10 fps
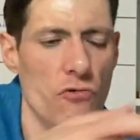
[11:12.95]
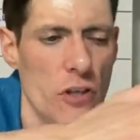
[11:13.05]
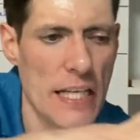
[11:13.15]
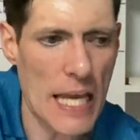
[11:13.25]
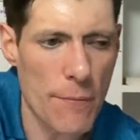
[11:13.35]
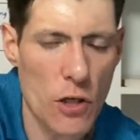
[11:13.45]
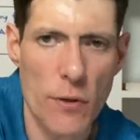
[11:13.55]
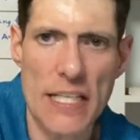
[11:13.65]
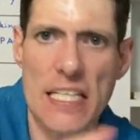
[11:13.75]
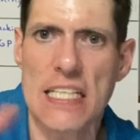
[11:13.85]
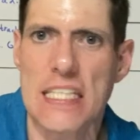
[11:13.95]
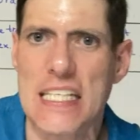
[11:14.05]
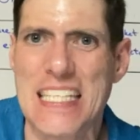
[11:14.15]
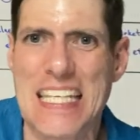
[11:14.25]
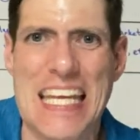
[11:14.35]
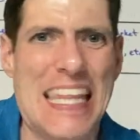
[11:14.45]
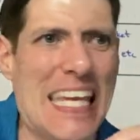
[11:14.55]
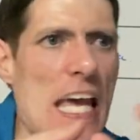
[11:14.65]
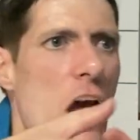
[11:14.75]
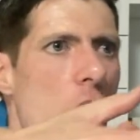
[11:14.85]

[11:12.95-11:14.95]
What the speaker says: really came into existence in the